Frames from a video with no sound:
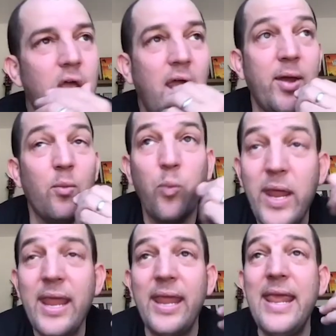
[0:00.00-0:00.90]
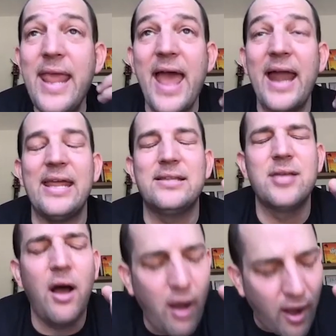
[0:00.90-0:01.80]
And he had a
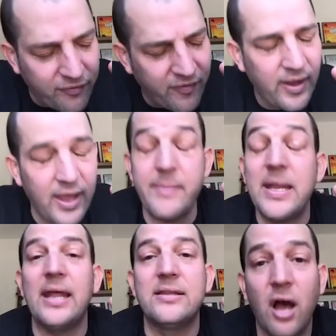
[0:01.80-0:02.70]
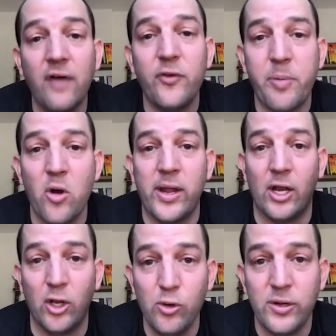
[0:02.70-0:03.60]
tough opponent in
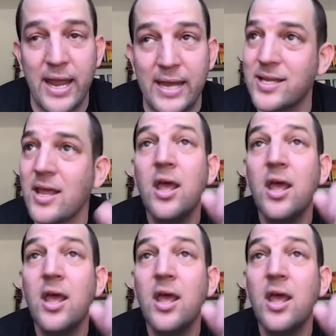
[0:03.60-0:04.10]
Luke Nace.